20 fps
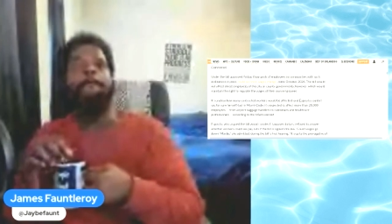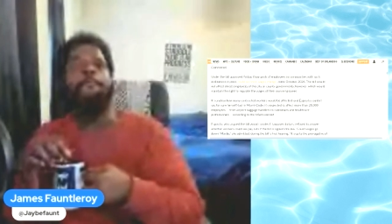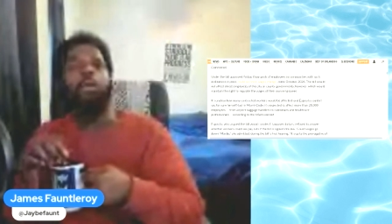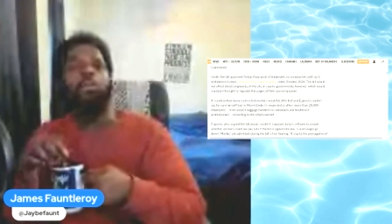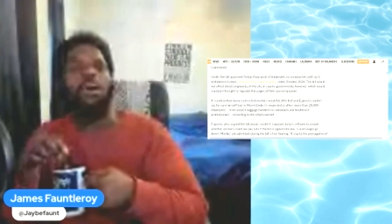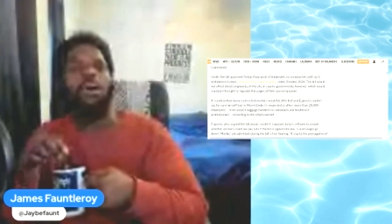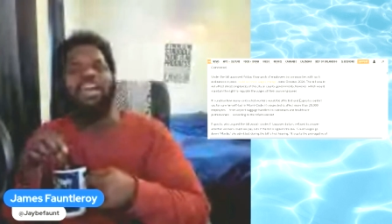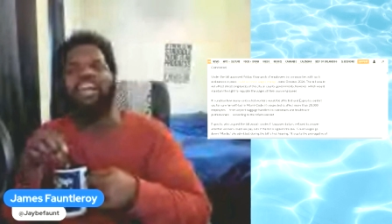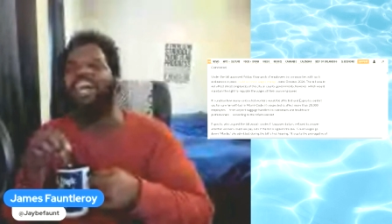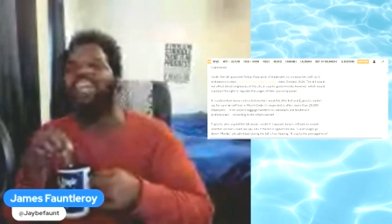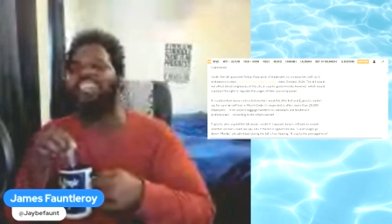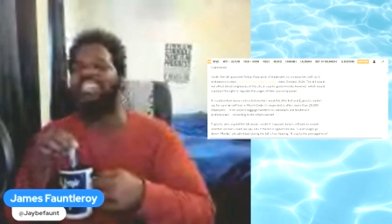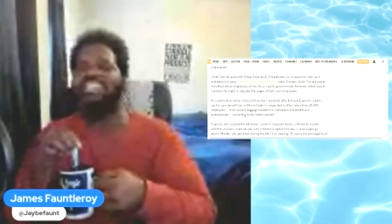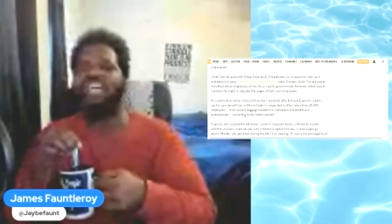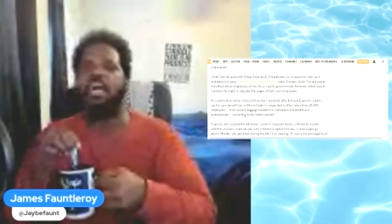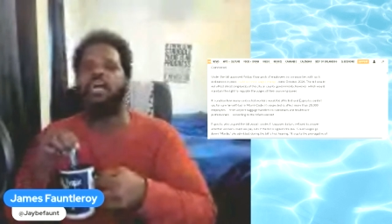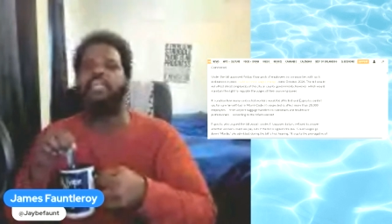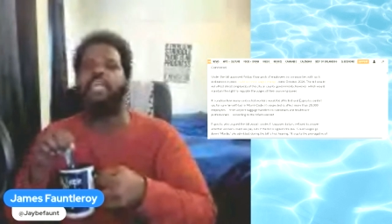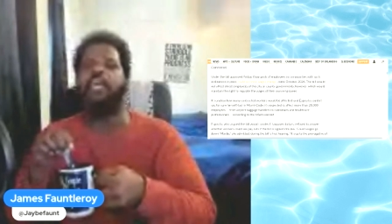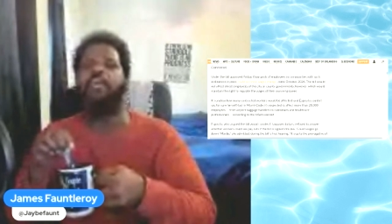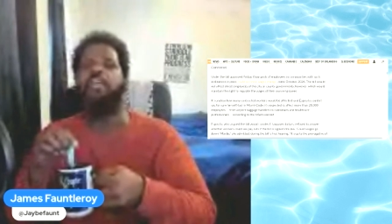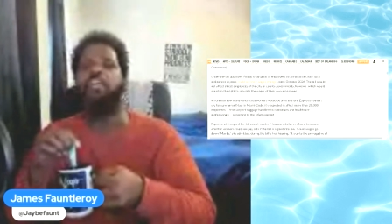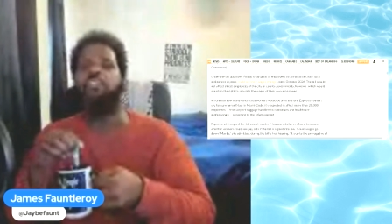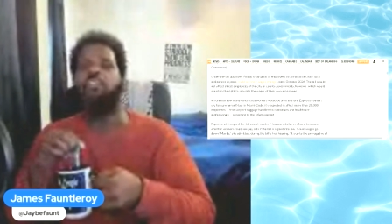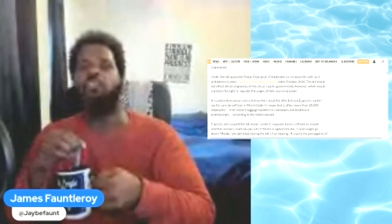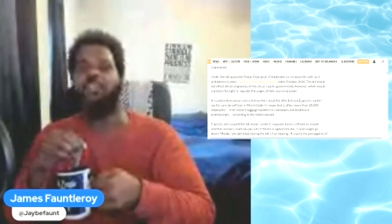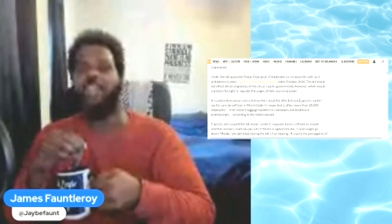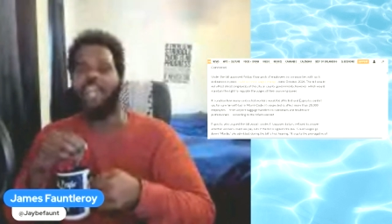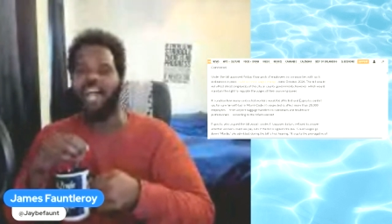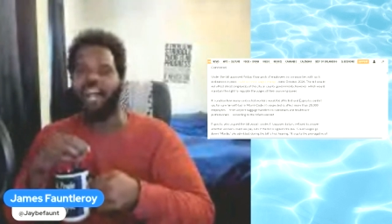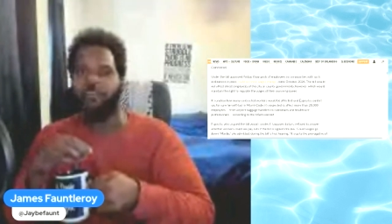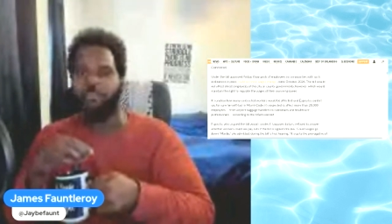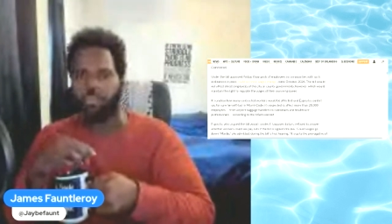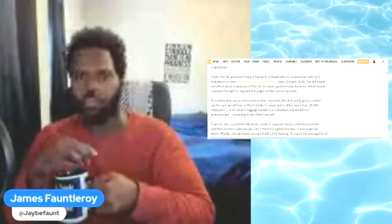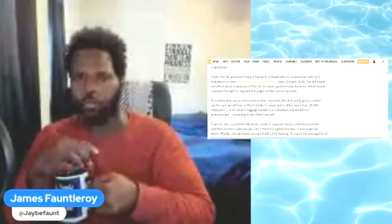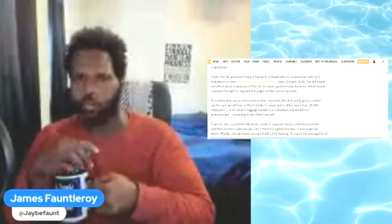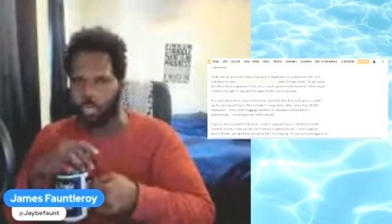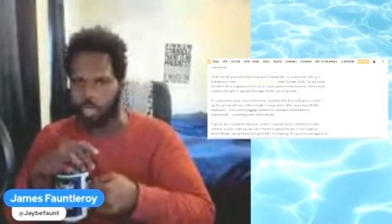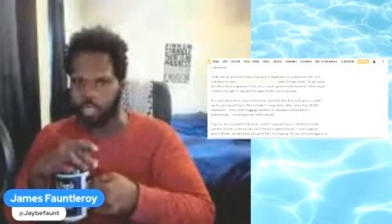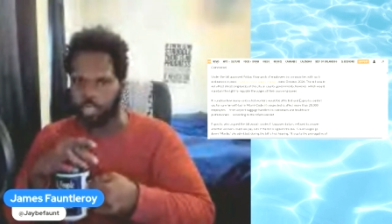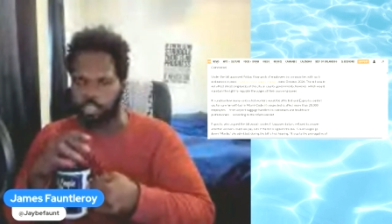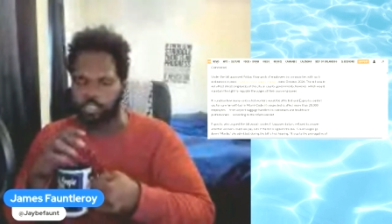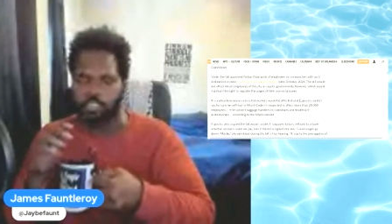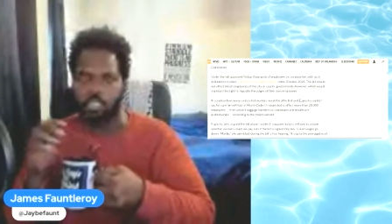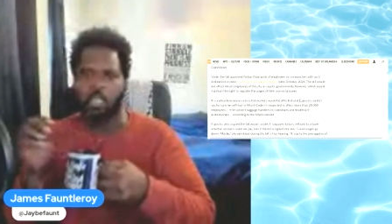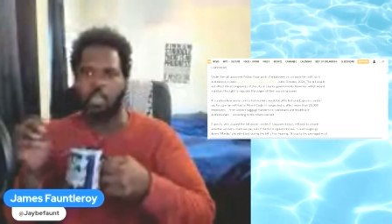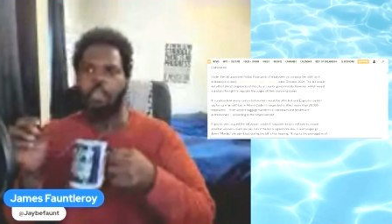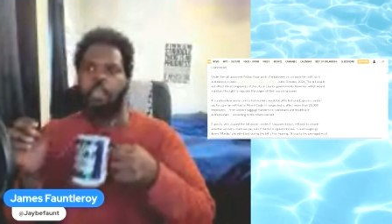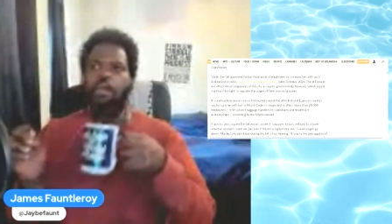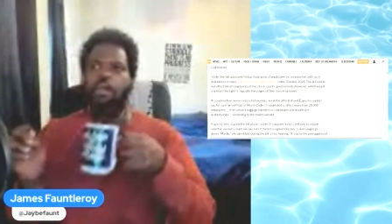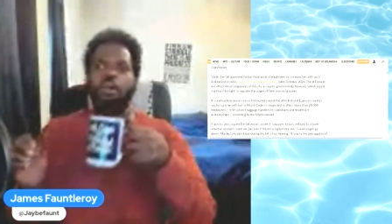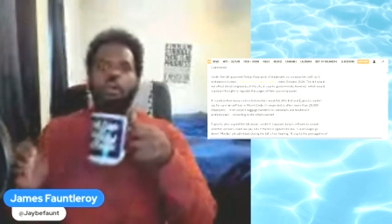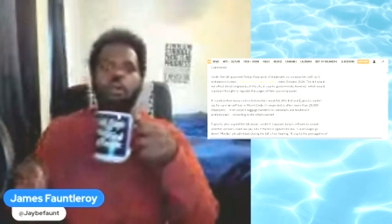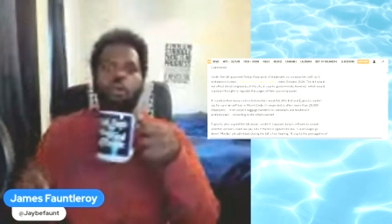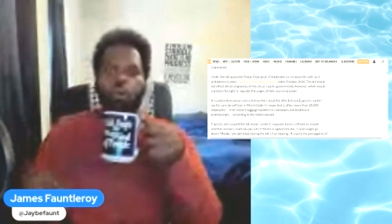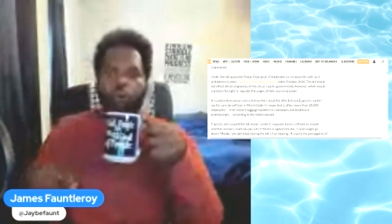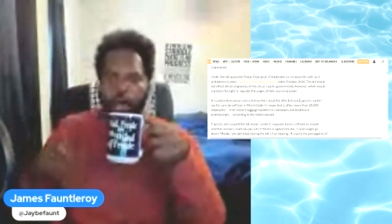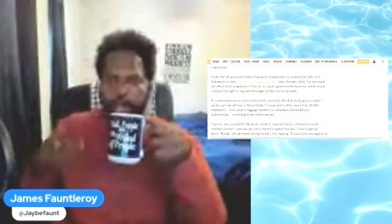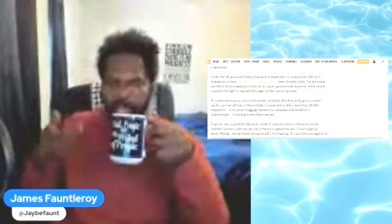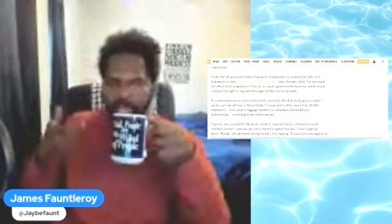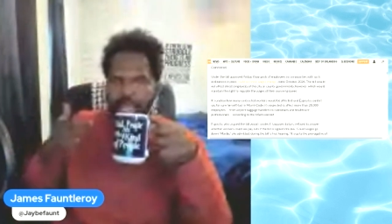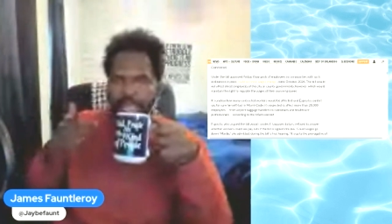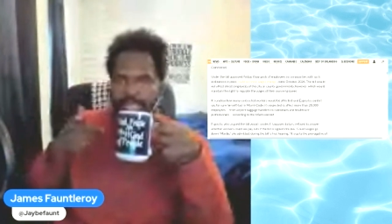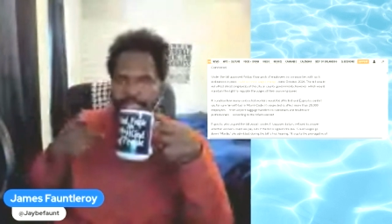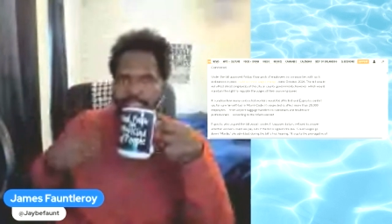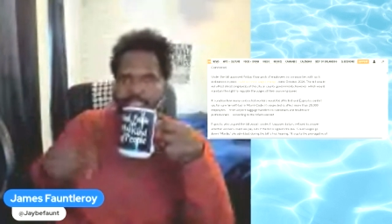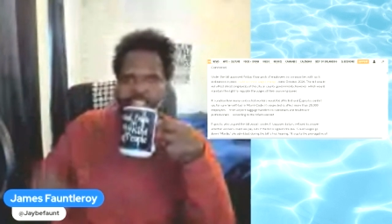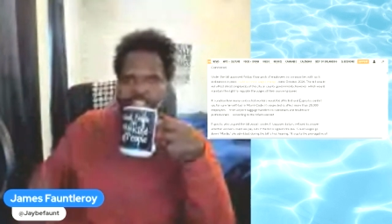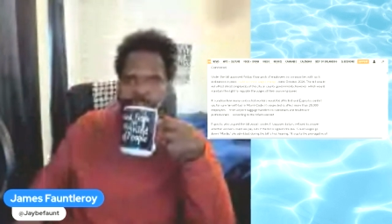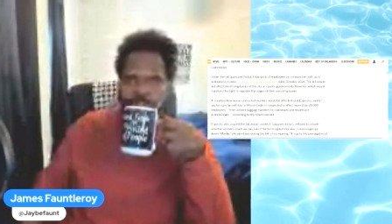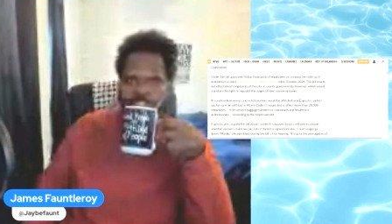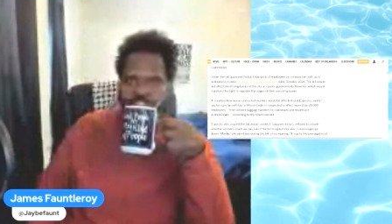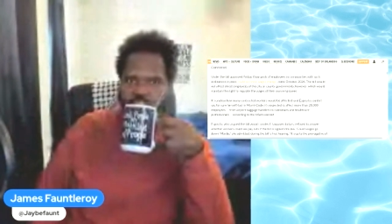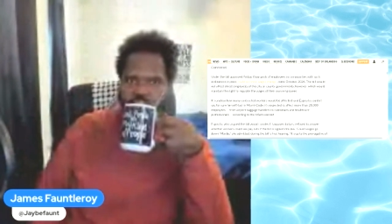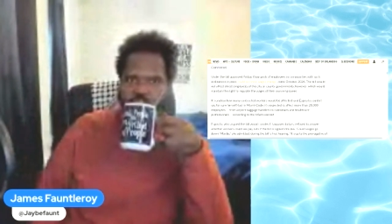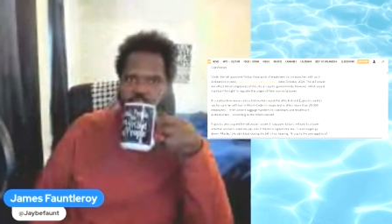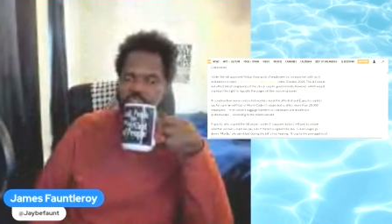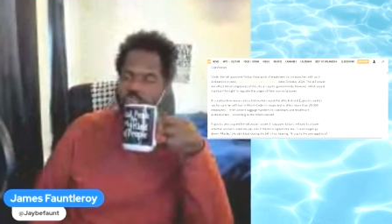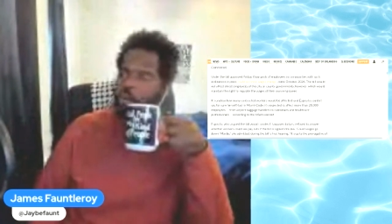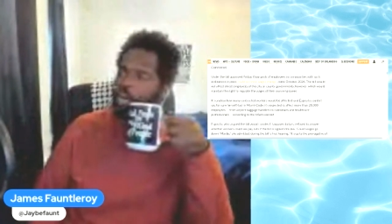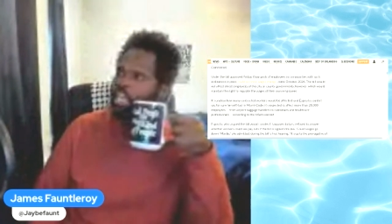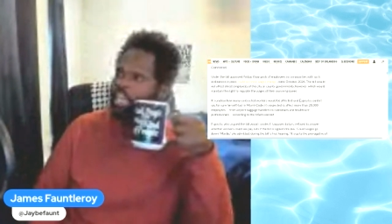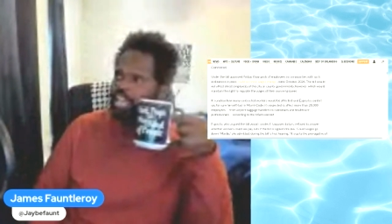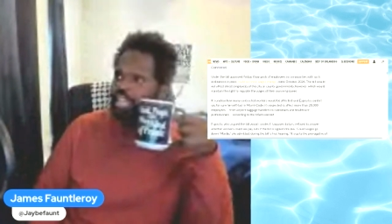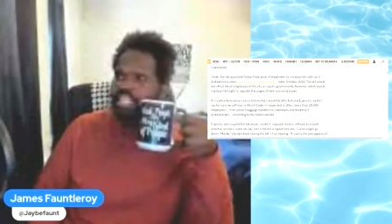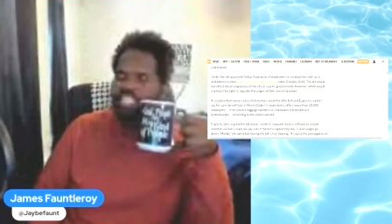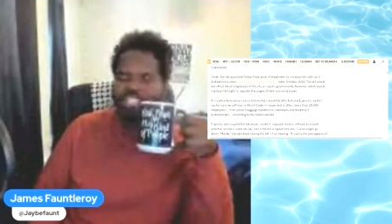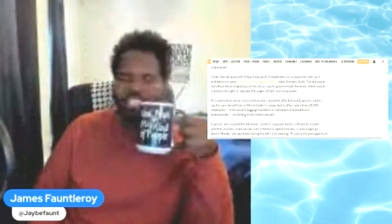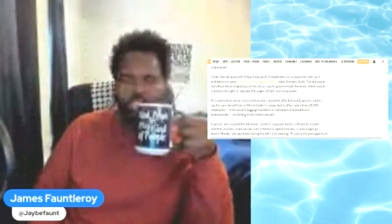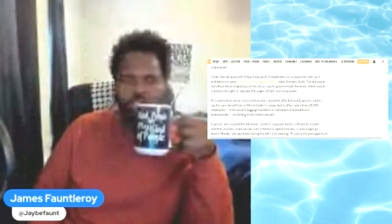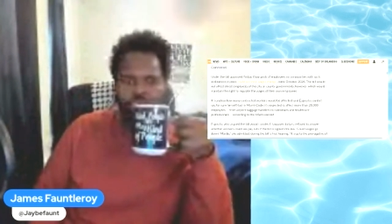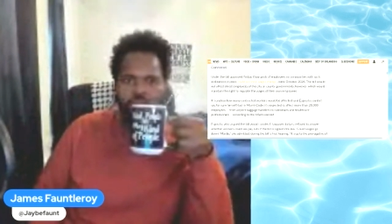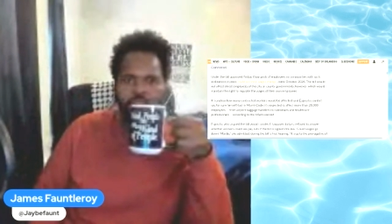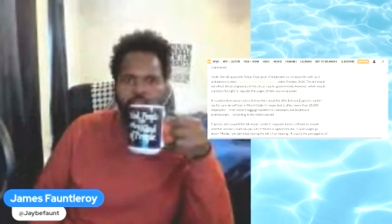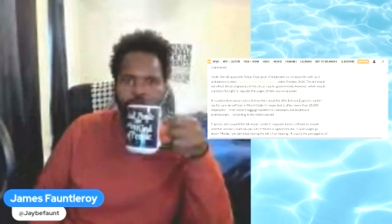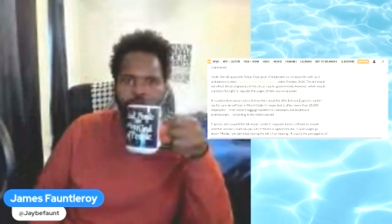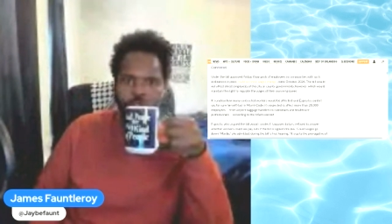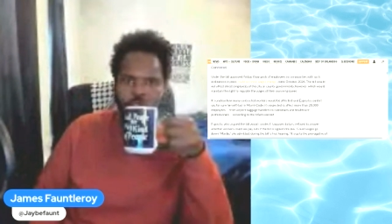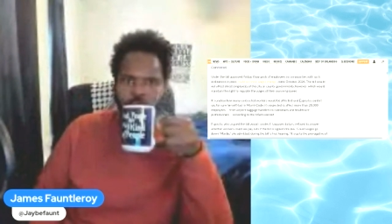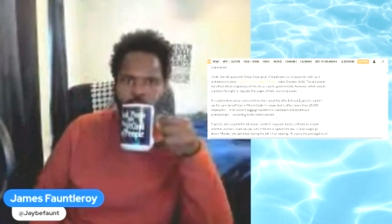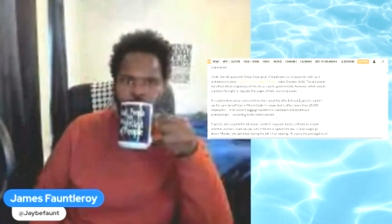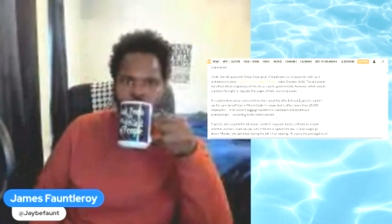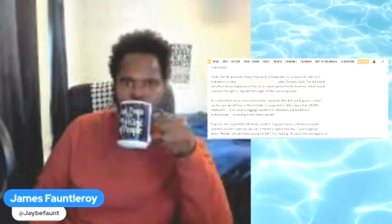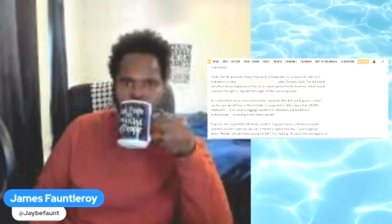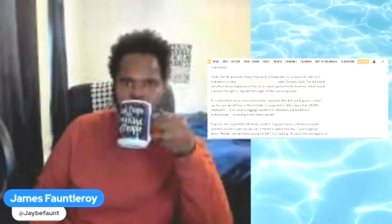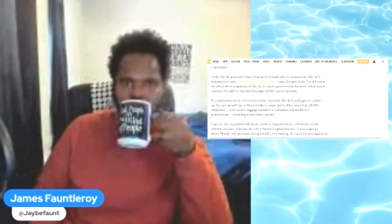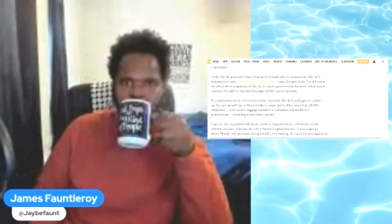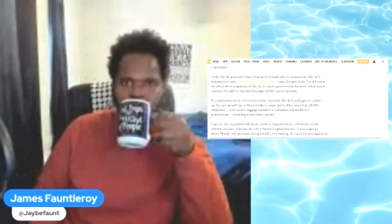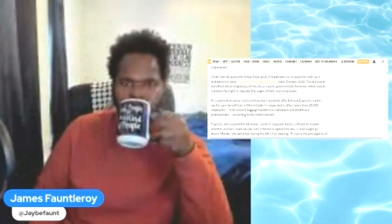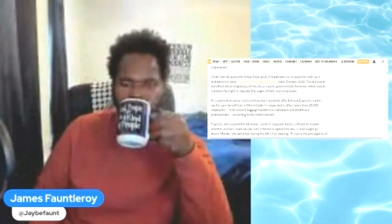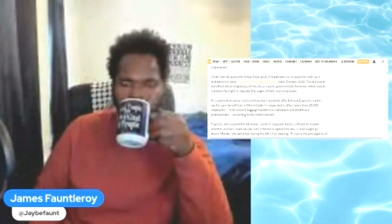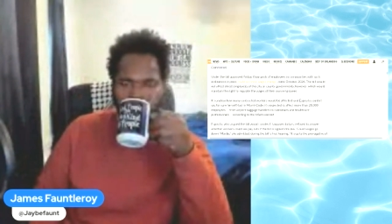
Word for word: But what kind of solidarity do you have with your workers who are in these positions, who are in these entry level jobs?